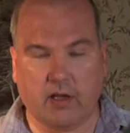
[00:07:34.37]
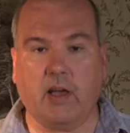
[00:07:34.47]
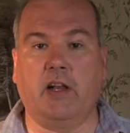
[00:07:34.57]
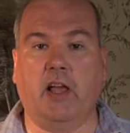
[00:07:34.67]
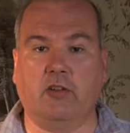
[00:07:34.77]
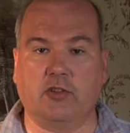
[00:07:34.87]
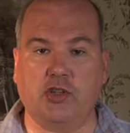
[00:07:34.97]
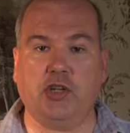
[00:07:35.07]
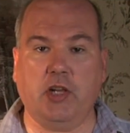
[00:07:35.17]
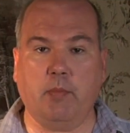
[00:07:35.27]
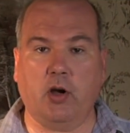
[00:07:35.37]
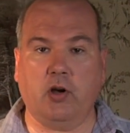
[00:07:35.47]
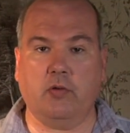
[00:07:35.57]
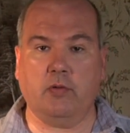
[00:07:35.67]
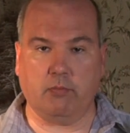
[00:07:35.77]
an El
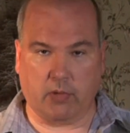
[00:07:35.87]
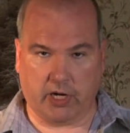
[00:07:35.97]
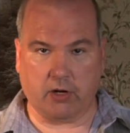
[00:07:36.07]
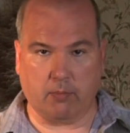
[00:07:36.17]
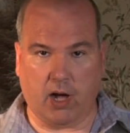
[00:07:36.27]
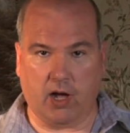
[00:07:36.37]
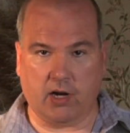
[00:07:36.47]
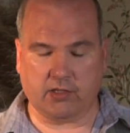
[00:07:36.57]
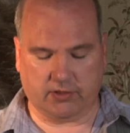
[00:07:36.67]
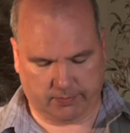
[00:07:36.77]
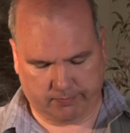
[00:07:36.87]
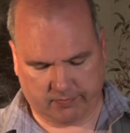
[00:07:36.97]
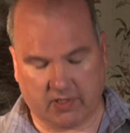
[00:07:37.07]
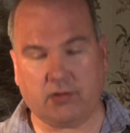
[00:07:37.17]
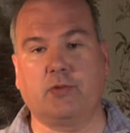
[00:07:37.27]
Cheapo miter box.
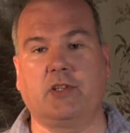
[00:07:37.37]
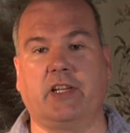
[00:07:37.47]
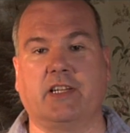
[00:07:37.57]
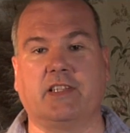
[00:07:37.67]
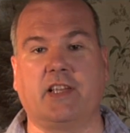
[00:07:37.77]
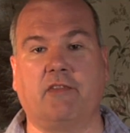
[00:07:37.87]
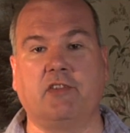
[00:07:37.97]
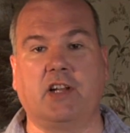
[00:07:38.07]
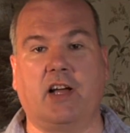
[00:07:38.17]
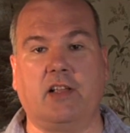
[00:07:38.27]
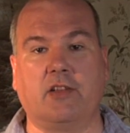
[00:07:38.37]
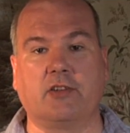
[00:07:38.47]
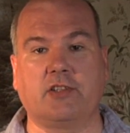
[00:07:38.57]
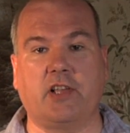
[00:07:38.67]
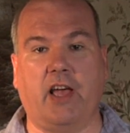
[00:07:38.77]
This was like a
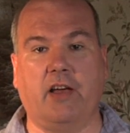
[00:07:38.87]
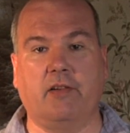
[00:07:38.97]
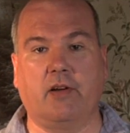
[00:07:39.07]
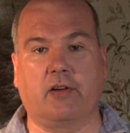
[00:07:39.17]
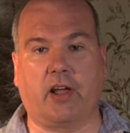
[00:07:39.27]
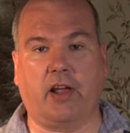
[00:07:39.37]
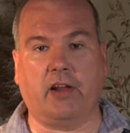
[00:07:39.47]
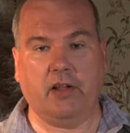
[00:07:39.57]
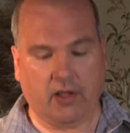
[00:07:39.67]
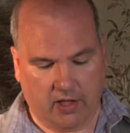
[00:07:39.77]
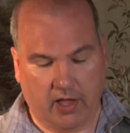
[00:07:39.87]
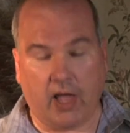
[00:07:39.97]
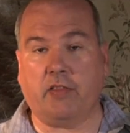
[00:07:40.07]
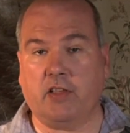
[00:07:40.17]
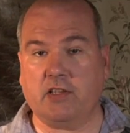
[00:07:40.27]
$7 set, okay?
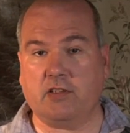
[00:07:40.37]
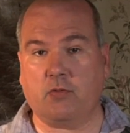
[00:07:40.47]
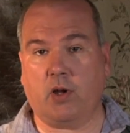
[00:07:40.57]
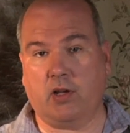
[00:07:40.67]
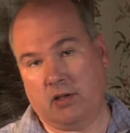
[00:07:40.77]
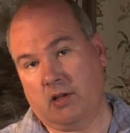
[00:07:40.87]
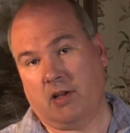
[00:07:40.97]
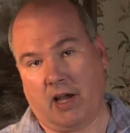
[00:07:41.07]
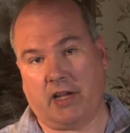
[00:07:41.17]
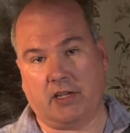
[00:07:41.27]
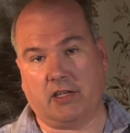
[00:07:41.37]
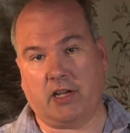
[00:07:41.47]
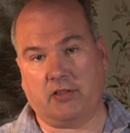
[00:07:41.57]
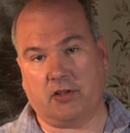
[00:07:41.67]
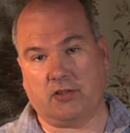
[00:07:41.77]
And this is what I can
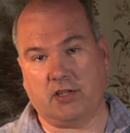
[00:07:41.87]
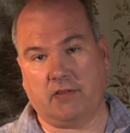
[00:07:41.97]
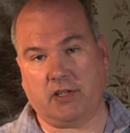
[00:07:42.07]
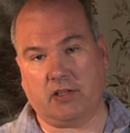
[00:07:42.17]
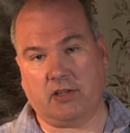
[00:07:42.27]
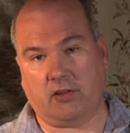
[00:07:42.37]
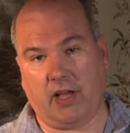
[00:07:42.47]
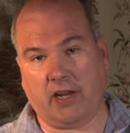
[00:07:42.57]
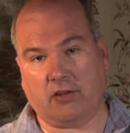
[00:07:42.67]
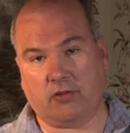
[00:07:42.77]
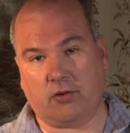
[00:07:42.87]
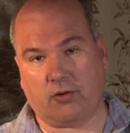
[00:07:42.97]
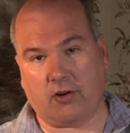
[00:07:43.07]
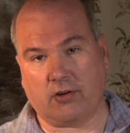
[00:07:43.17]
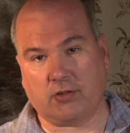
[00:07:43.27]
cut those nifty little angle
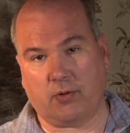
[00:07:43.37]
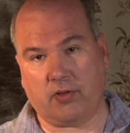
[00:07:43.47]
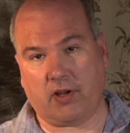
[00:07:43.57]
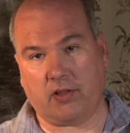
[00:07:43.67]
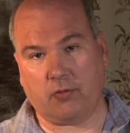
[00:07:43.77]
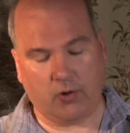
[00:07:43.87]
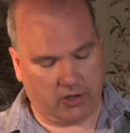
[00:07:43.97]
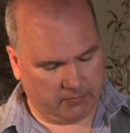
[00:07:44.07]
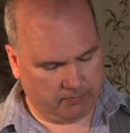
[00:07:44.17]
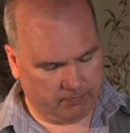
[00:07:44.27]
corners with on the wood.